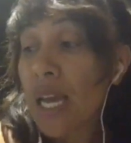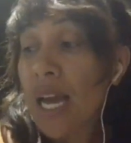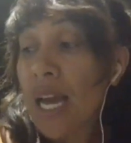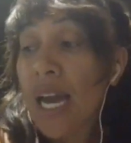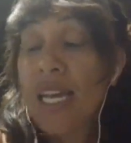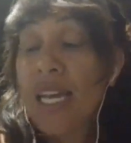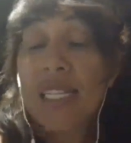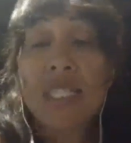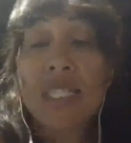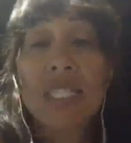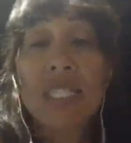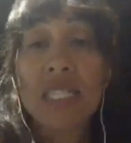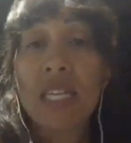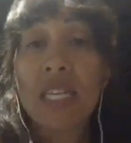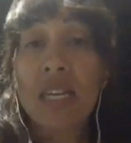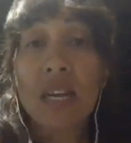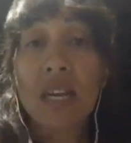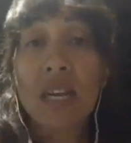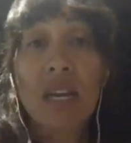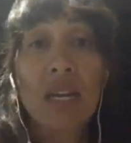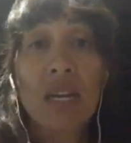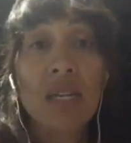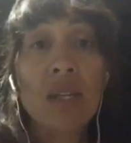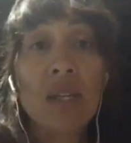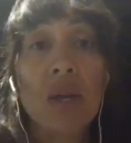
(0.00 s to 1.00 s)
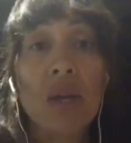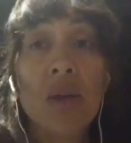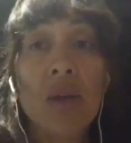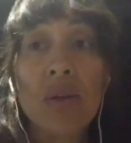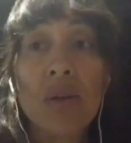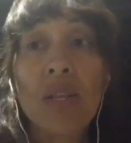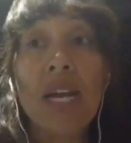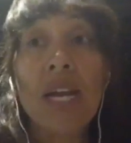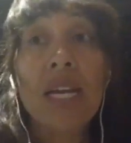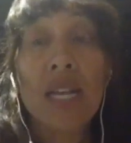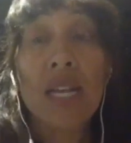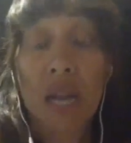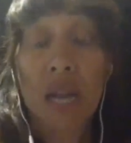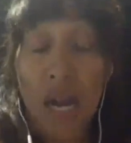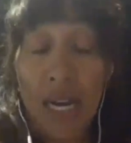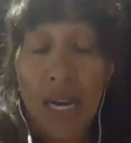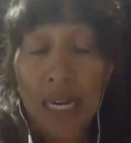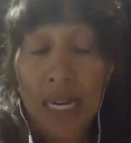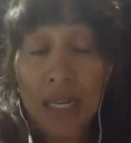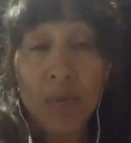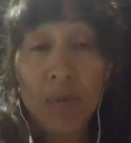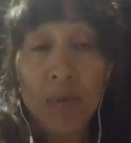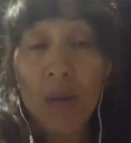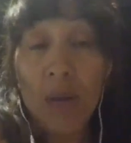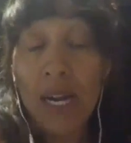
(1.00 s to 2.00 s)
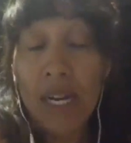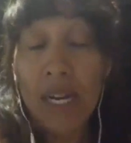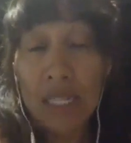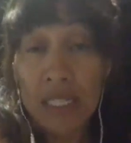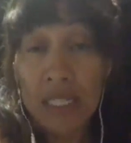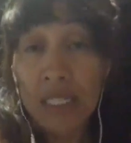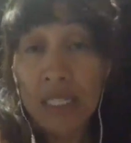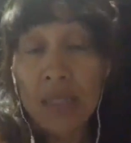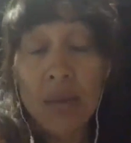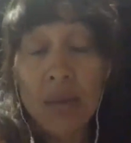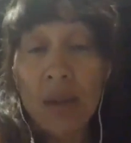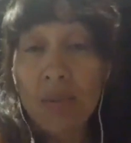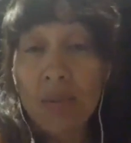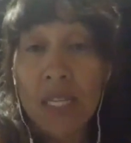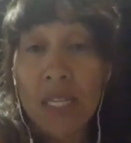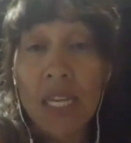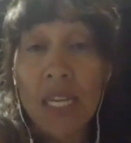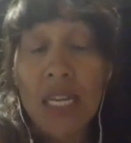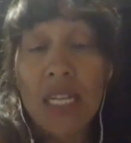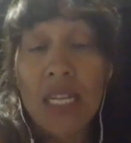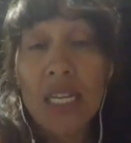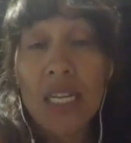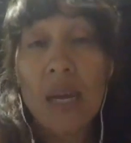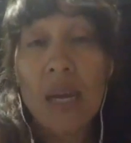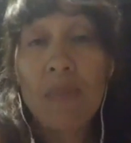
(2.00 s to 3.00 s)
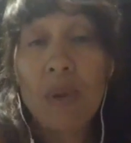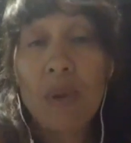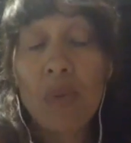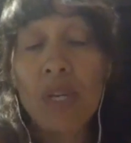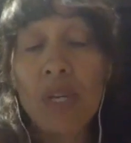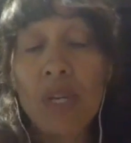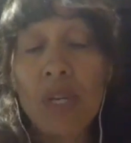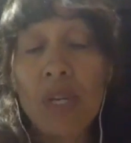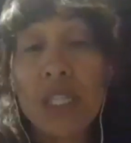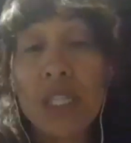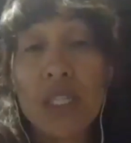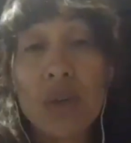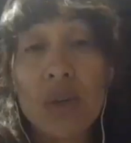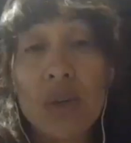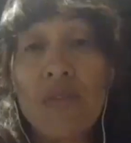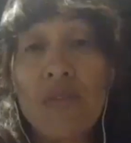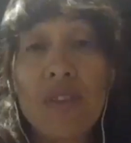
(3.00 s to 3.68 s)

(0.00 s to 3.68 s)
And, you know, like I'm taking a couple of weeks off,